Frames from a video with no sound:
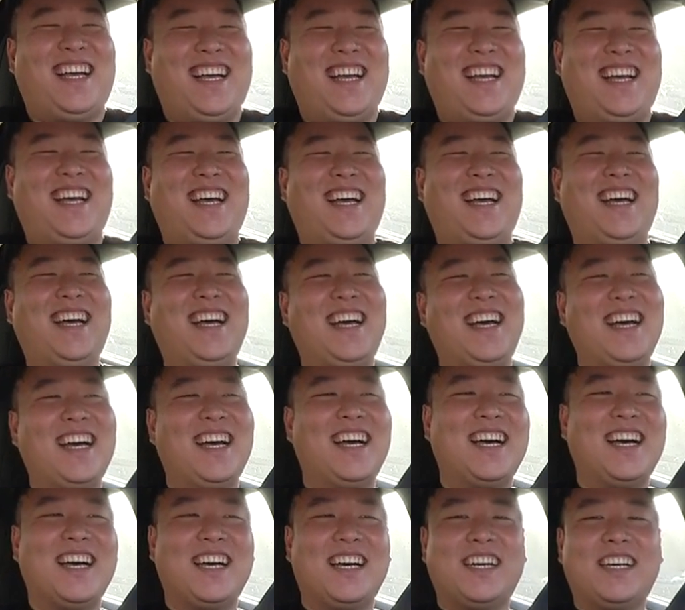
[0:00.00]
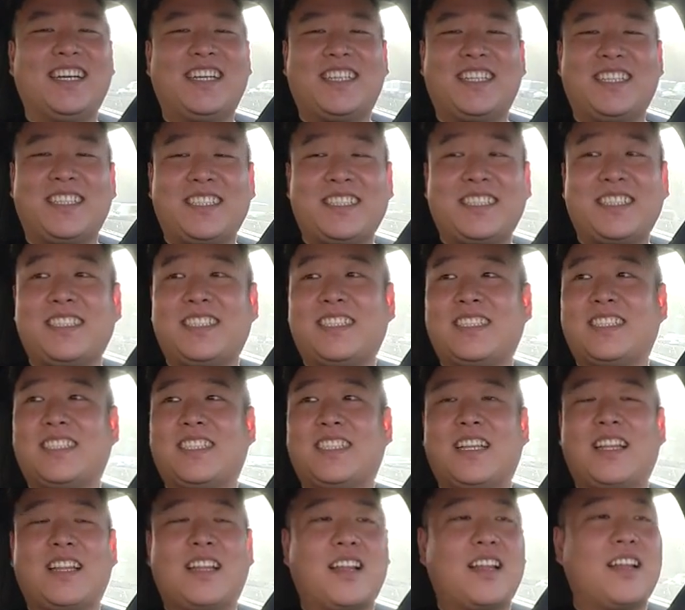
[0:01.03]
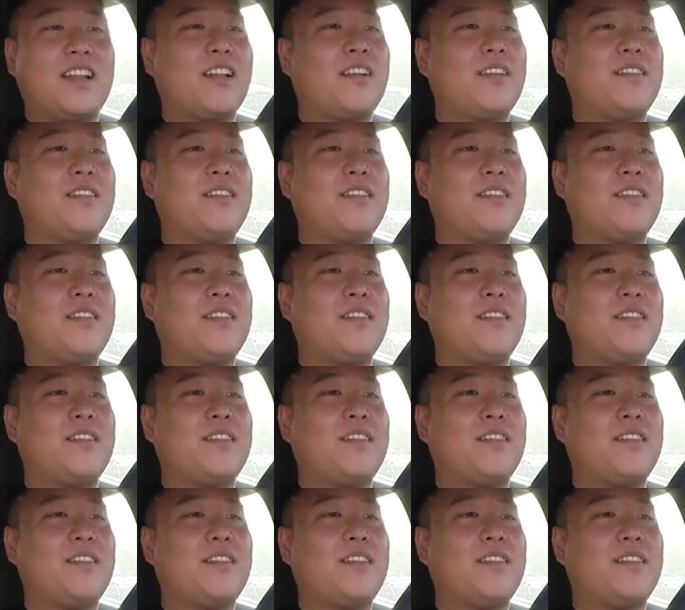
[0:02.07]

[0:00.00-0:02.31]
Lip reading: [no speech]